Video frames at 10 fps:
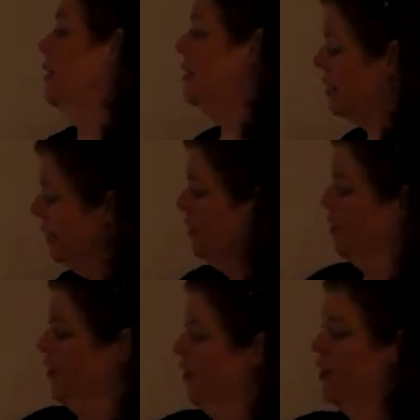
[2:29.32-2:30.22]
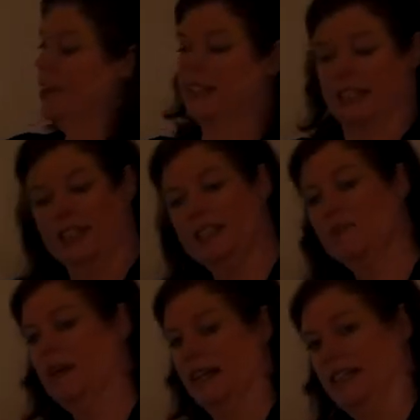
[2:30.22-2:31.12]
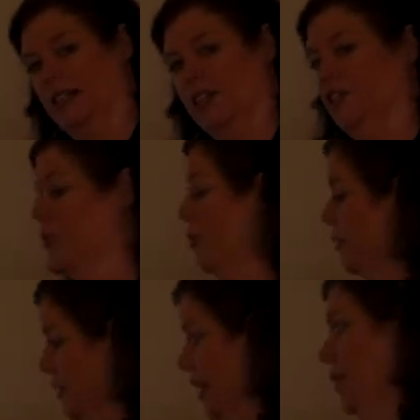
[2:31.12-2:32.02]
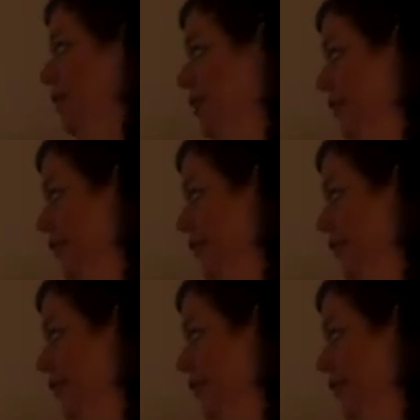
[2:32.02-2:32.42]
The sender sends the message to the receiver.